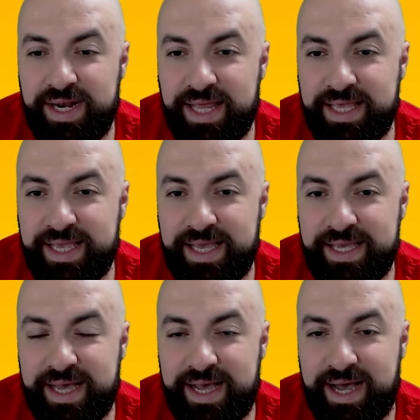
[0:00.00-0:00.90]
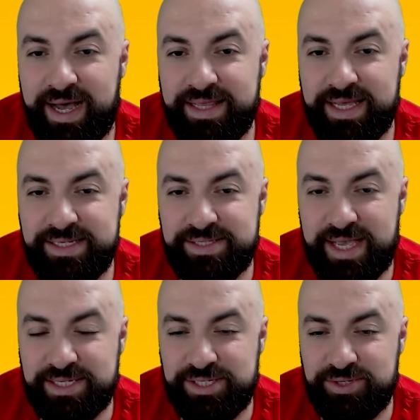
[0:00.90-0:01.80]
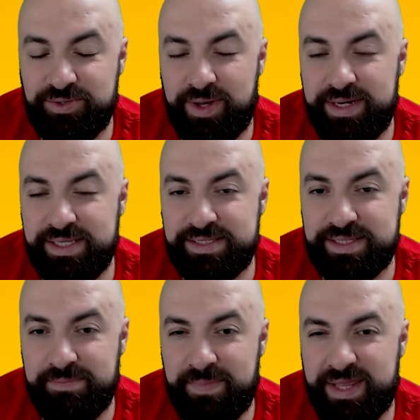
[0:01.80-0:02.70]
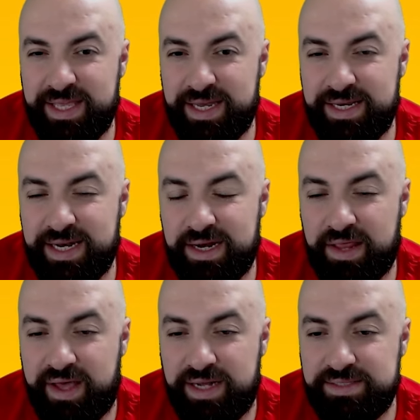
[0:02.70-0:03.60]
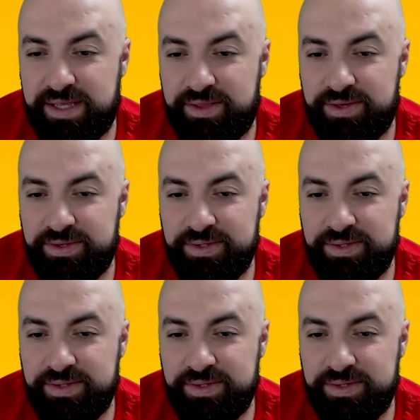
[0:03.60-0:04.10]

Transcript: another Gengar. That is actually cool. I need some, I think I need another Hunter though.